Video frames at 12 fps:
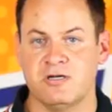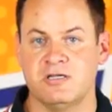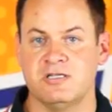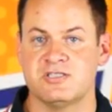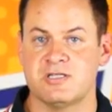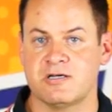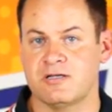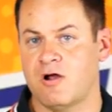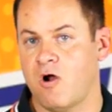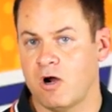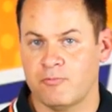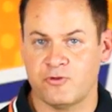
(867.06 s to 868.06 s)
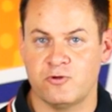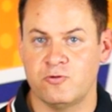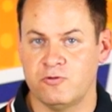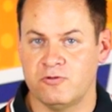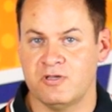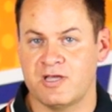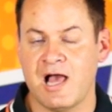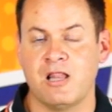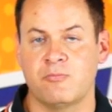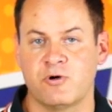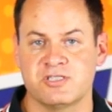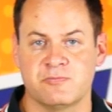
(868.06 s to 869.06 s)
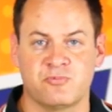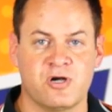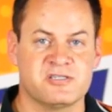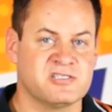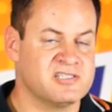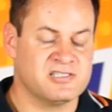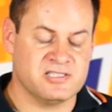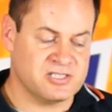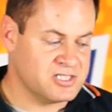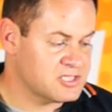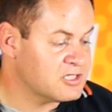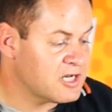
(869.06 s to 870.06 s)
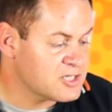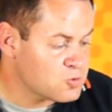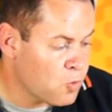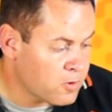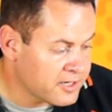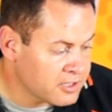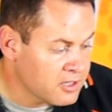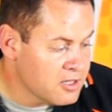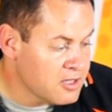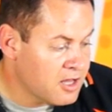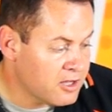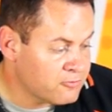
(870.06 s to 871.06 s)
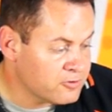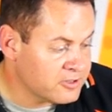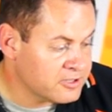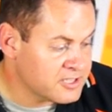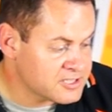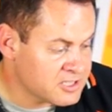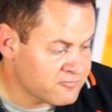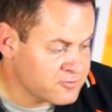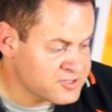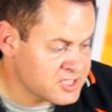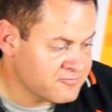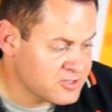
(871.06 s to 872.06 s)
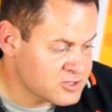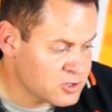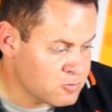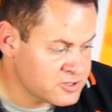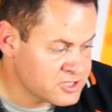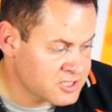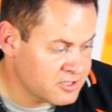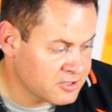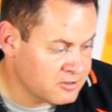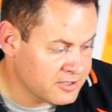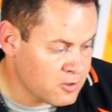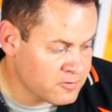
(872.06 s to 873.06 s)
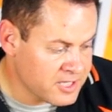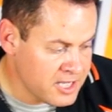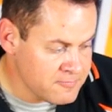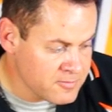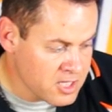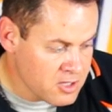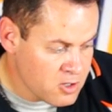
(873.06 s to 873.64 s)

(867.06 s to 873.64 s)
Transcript: on it, it's not going to arm through the calibration process. It's just a nice warning, really nice there for safety. So we're just going to click OK.